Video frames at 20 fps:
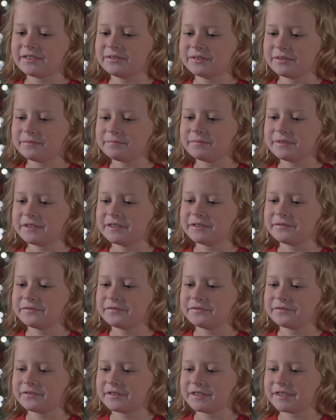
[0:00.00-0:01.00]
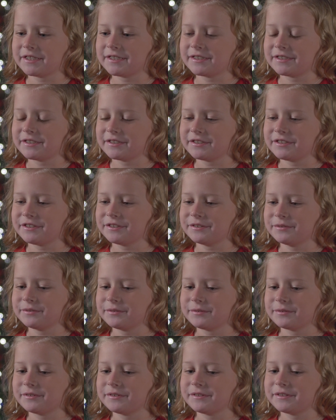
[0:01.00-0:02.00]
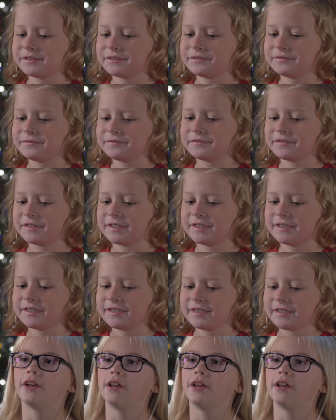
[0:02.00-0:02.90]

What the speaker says: "Don't be afraid," because she was really afraid.